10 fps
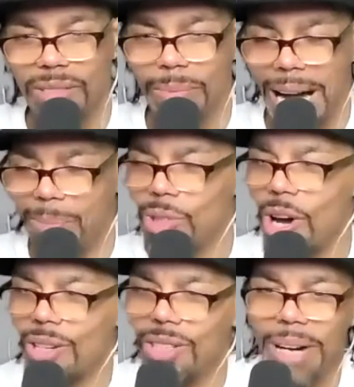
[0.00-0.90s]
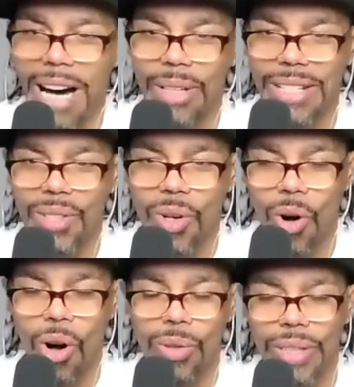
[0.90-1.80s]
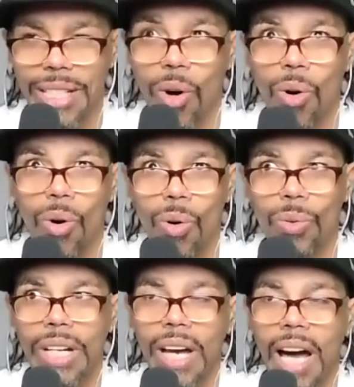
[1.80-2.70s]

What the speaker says: The Bible talks about he's called the old,